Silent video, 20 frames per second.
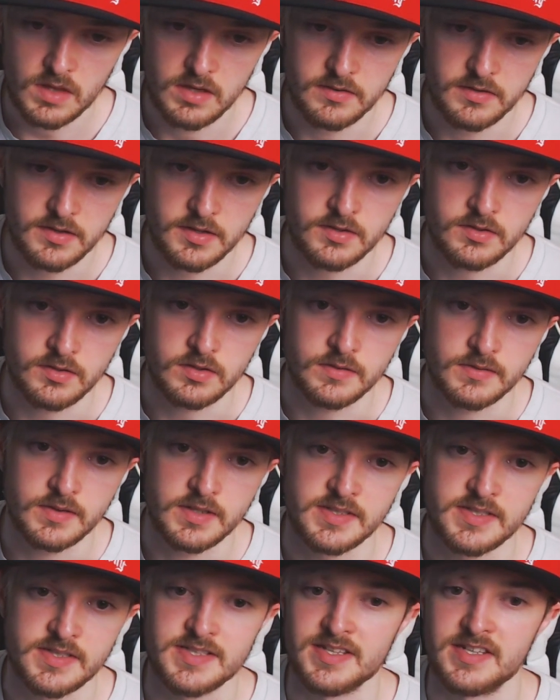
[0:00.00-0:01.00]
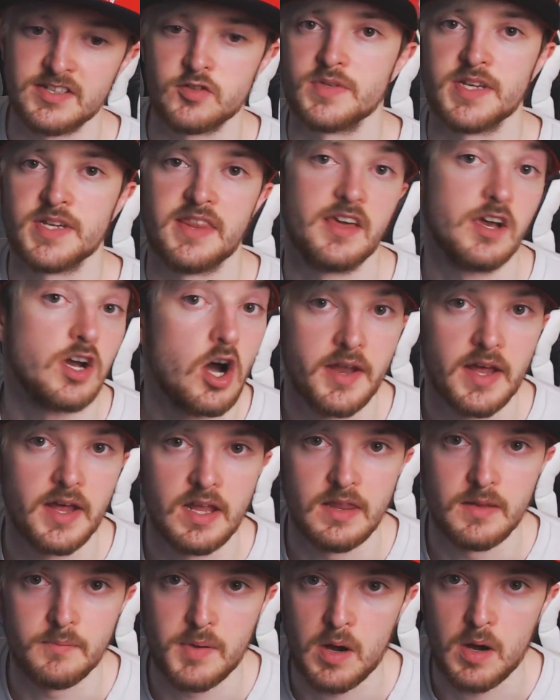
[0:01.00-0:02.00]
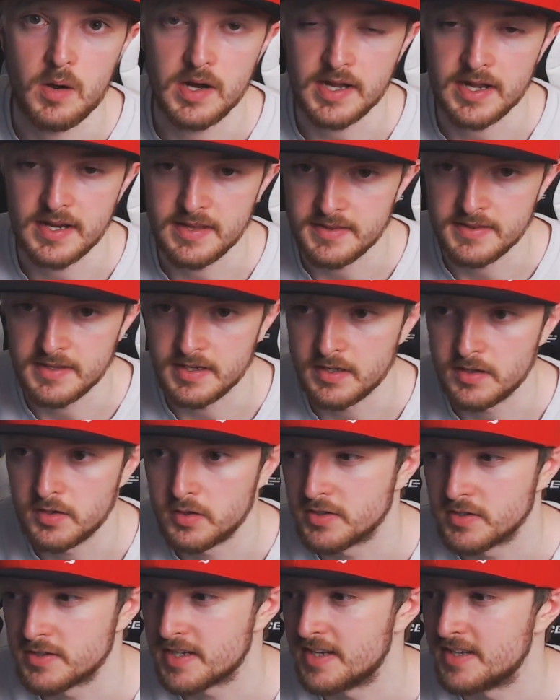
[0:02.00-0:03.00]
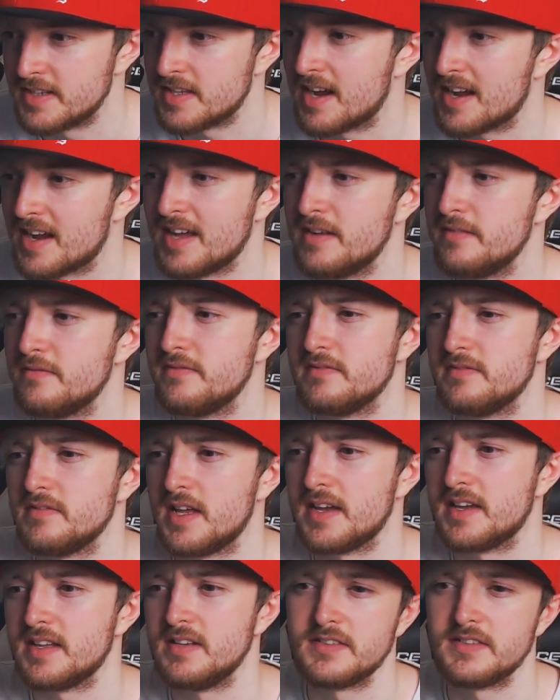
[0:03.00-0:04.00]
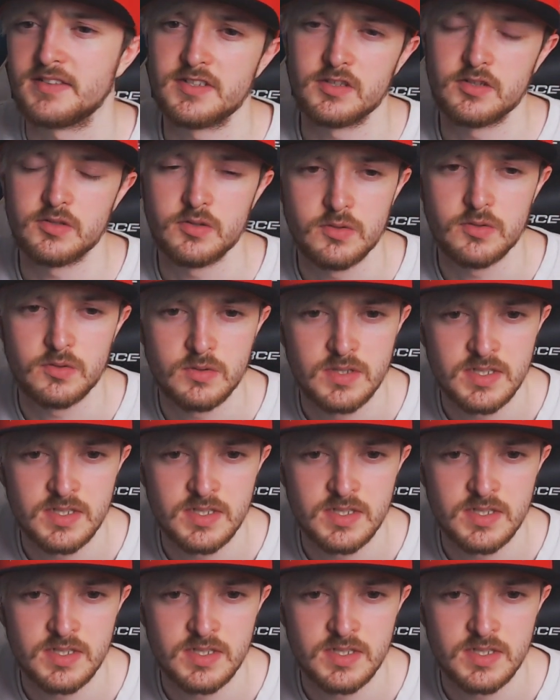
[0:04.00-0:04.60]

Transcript: You know, it's almost like they can't handle the power kind of thing. You know, I kind of liken it to